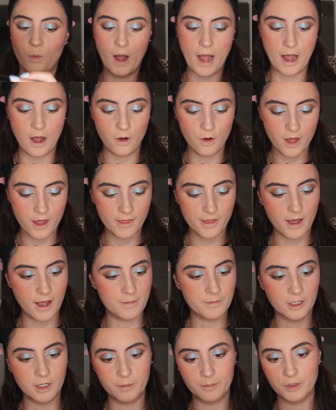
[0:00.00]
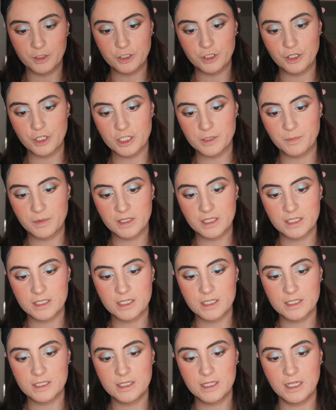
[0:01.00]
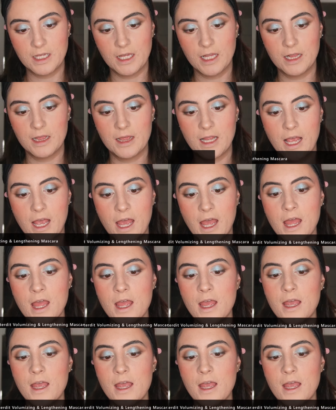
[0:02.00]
Wow, I'm gonna butcher this, but this is the Le